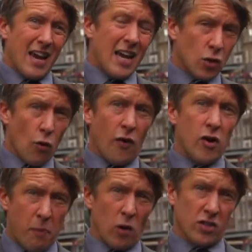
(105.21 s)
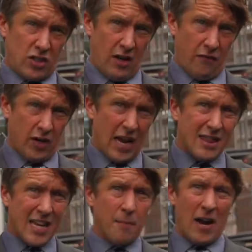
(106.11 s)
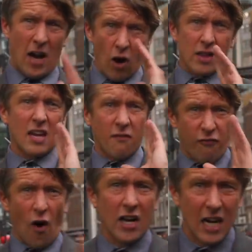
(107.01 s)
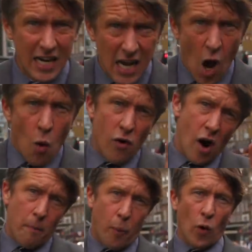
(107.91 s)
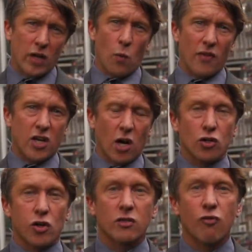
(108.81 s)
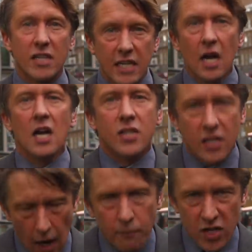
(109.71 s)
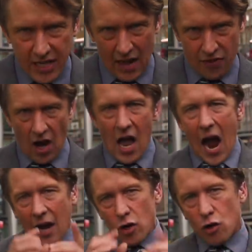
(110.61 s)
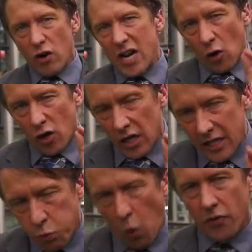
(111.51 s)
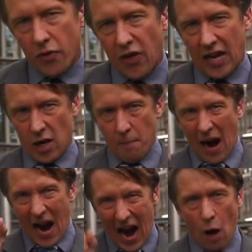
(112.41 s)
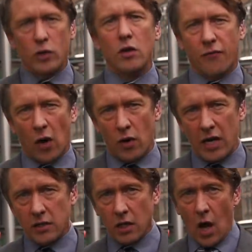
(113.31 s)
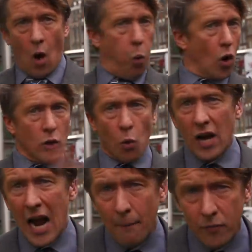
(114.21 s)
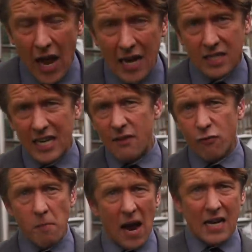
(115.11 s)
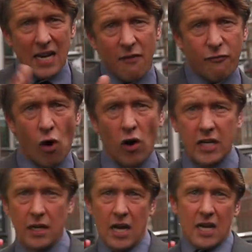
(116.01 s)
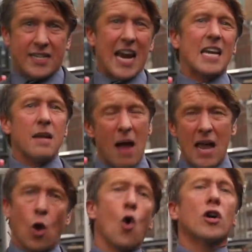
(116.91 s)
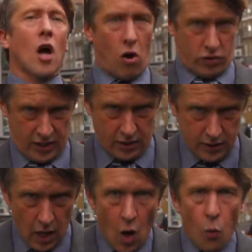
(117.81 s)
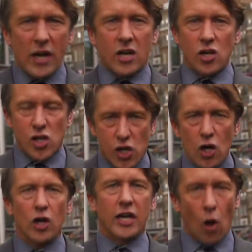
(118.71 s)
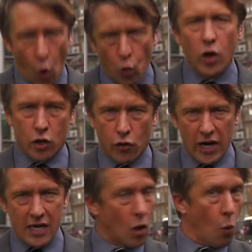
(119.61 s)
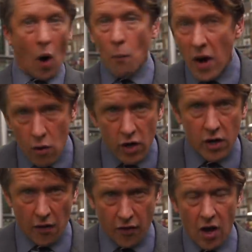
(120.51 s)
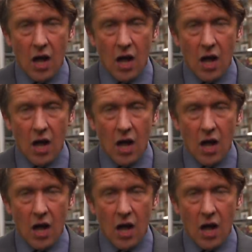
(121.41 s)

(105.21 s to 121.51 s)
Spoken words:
is all very positive. Okay, think about it. I think finally we're at a point where the country is ready to come together and agree on at least one thing. No matter how you voted, what you want to happen next, Leave, Remain, Left, Right, Daily Mail or Guardian, we can surely all agree that one way or another,